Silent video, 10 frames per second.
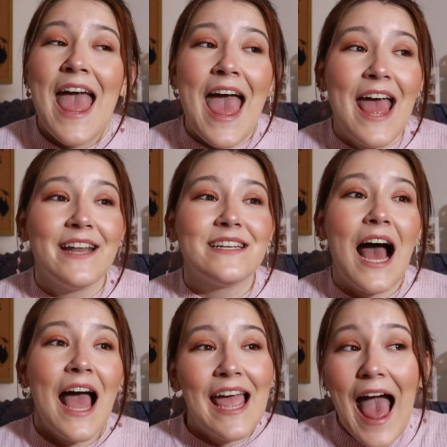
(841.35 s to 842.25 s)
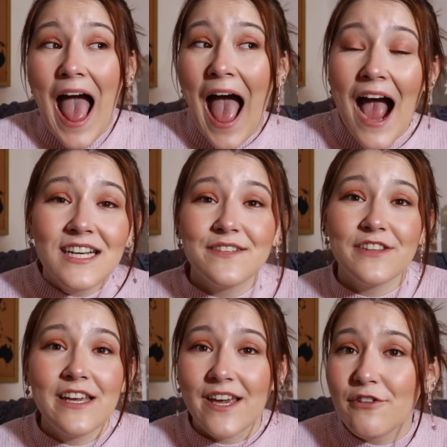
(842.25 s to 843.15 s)
and I
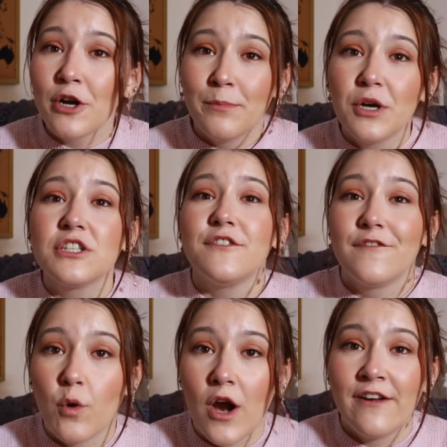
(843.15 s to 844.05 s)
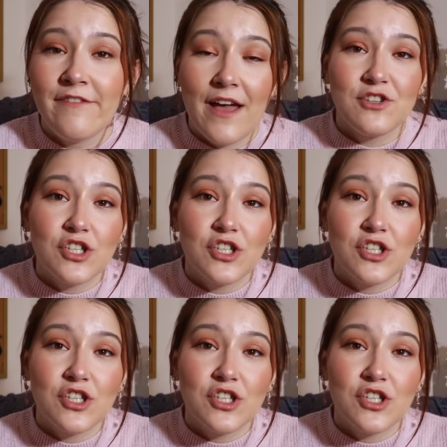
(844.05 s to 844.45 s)
actively give her books four and five